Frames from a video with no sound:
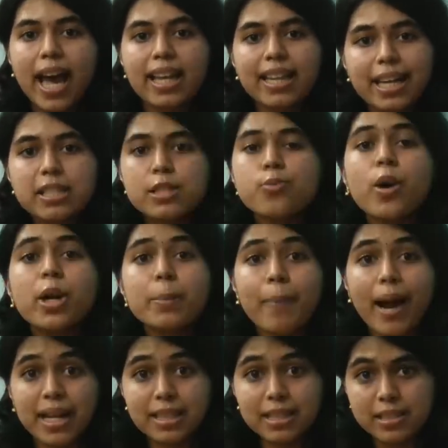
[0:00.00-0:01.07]
that is what
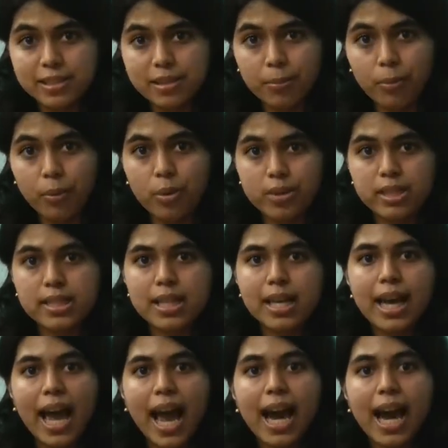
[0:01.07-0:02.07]
matters the most.